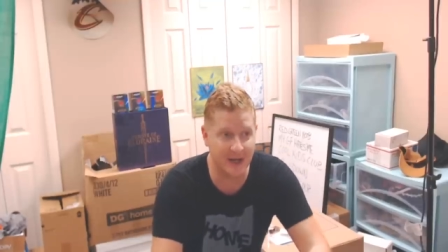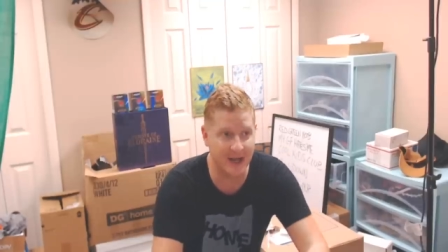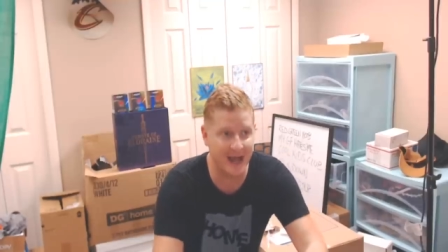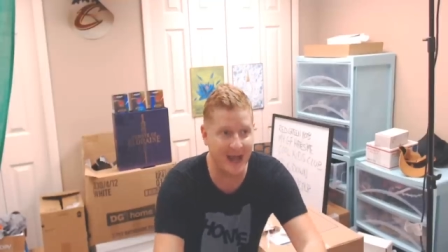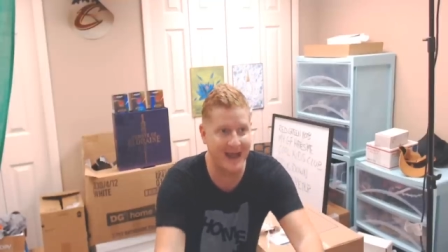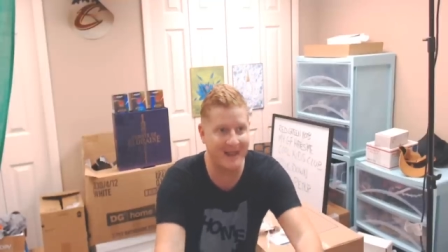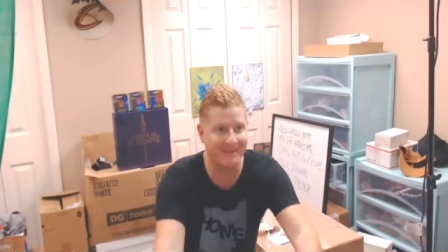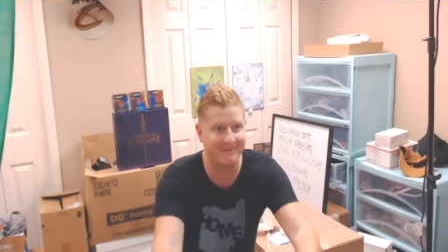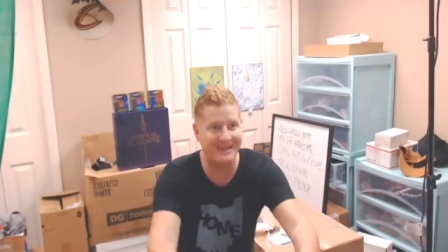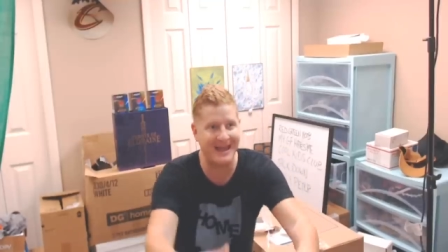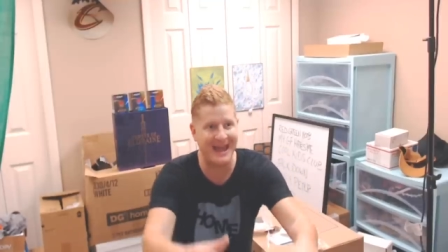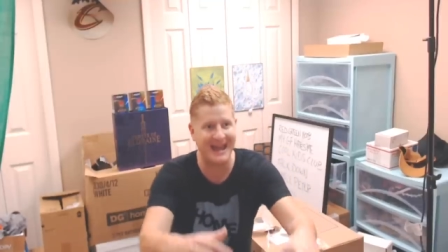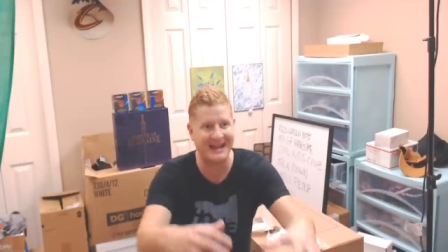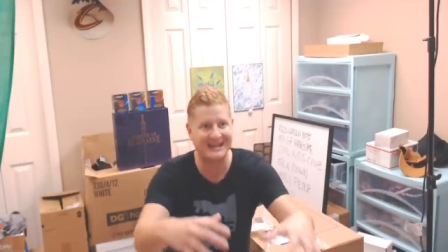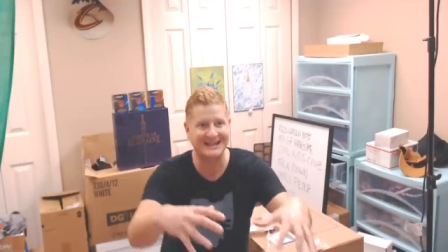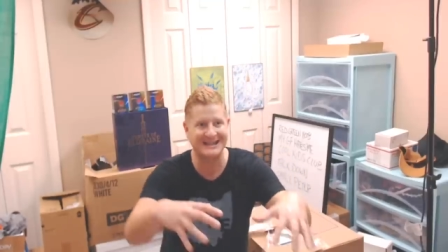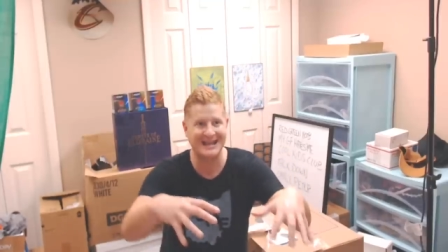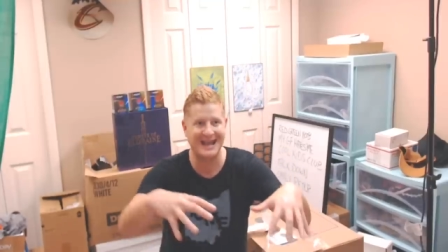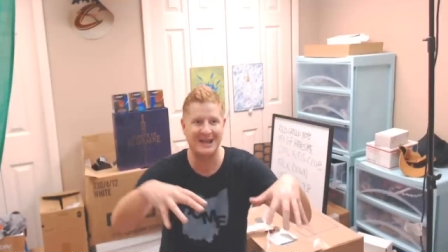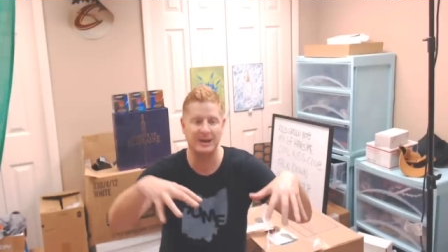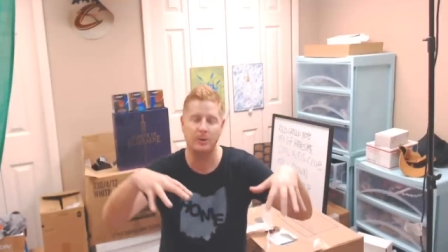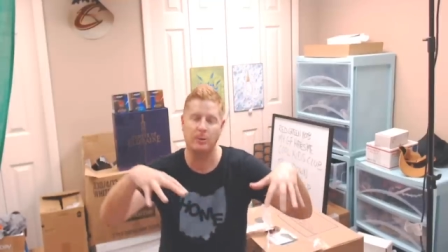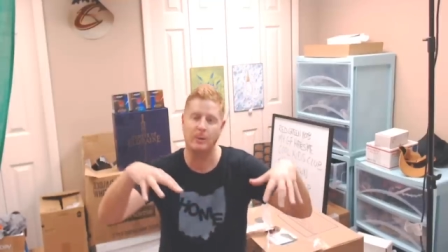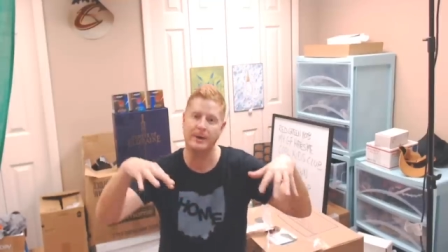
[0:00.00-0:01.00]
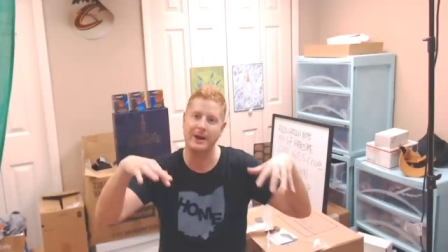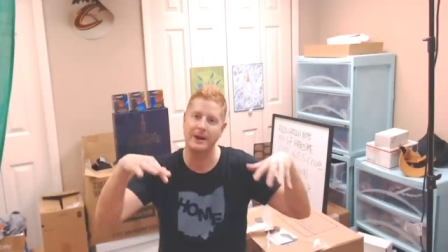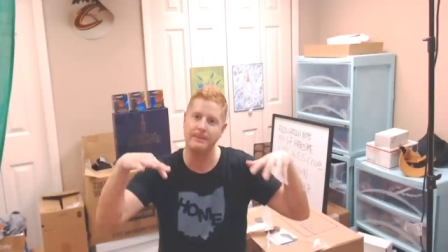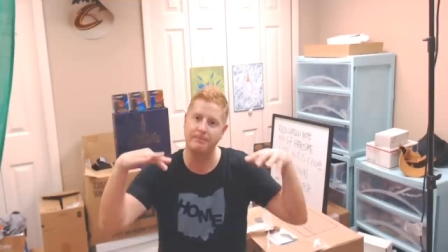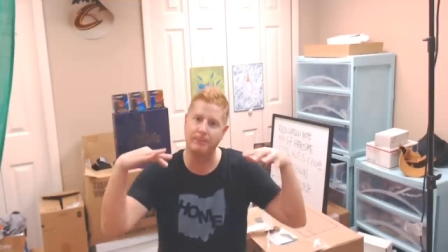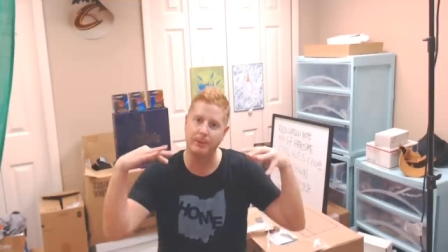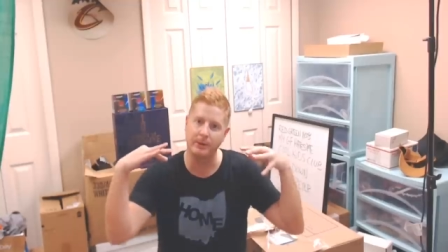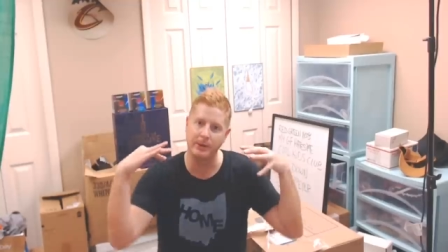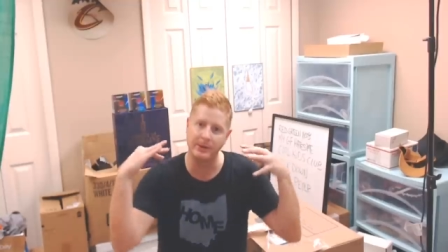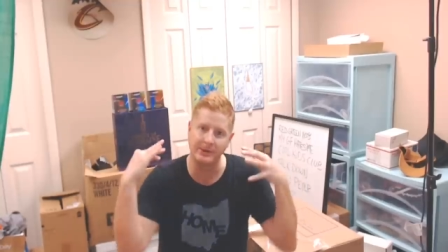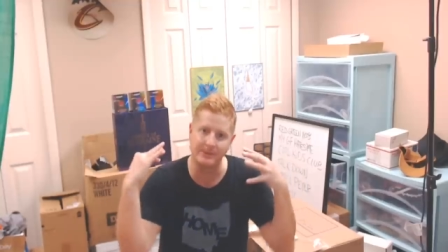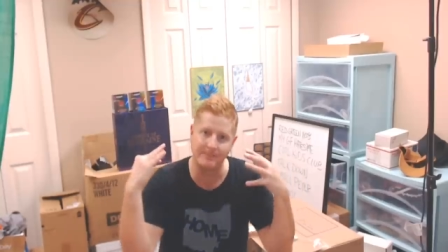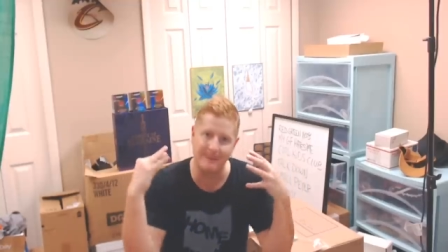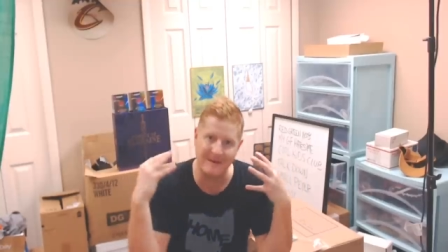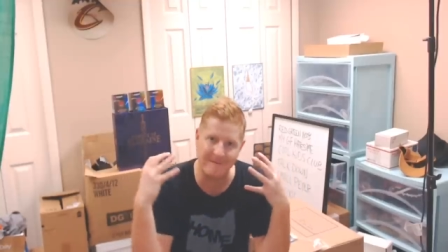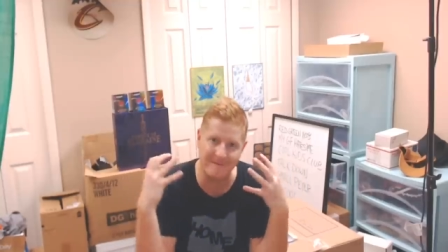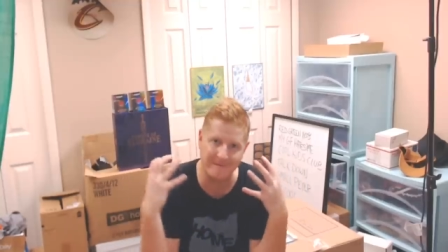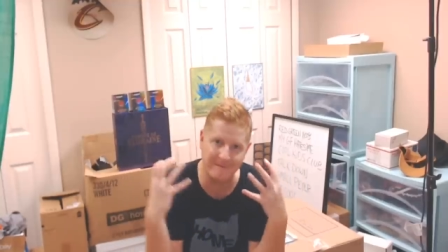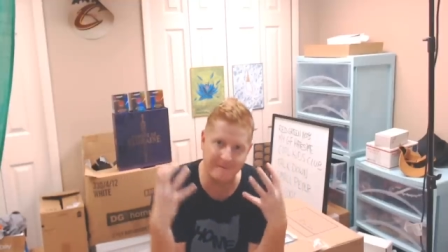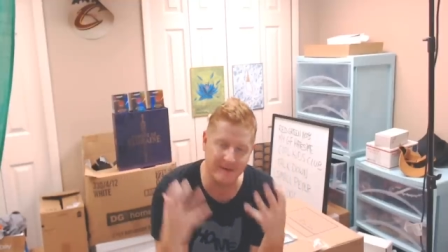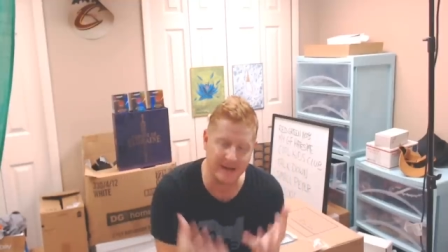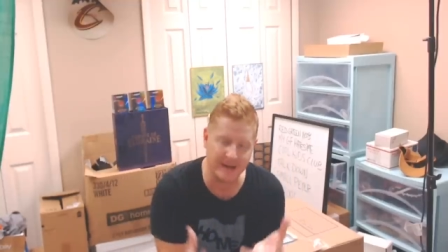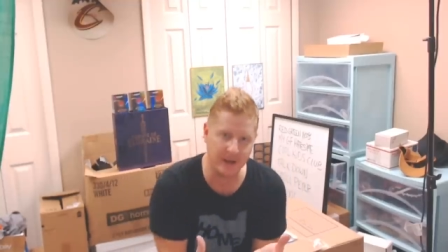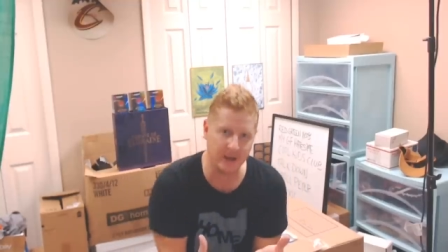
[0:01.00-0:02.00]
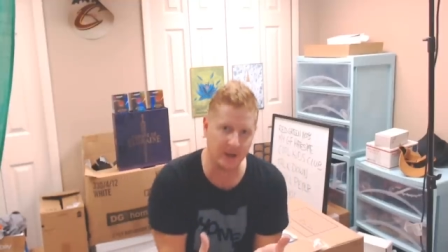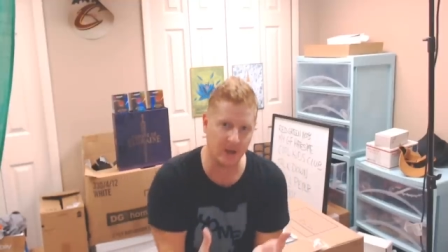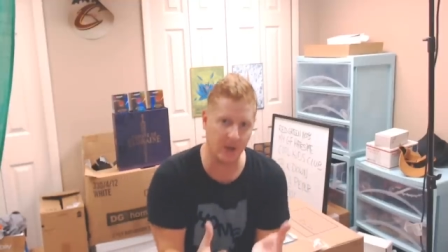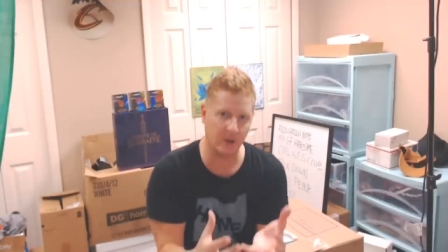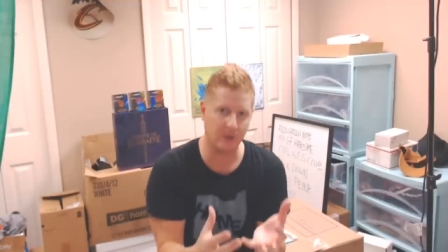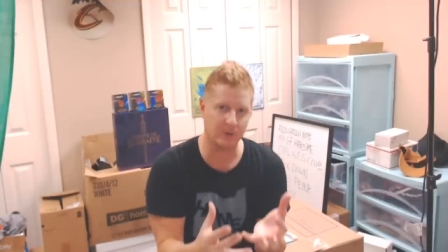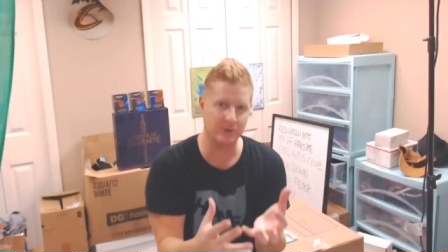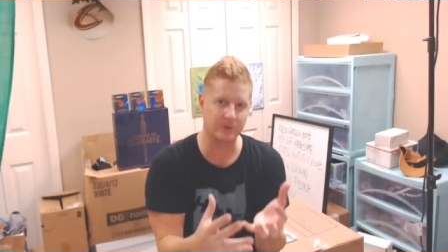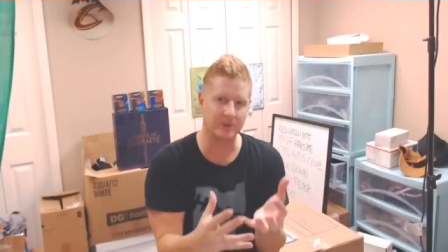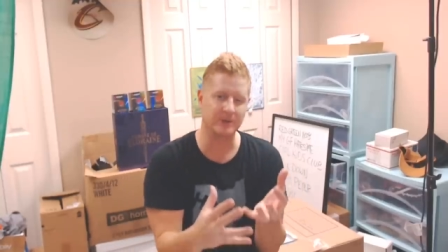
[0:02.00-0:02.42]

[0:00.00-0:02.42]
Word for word: And that's kind of what I put into my videos.